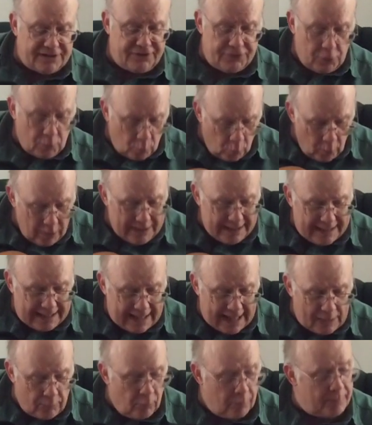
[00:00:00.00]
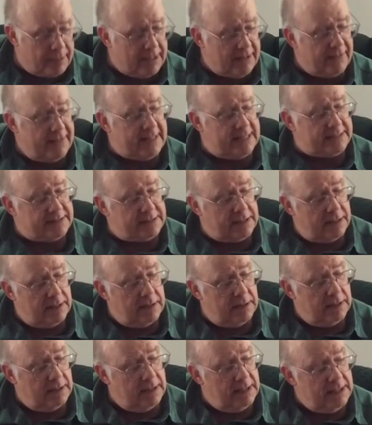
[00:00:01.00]
that you would get would be this.
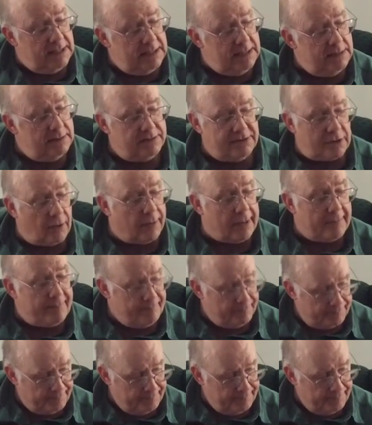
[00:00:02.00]
Sorry.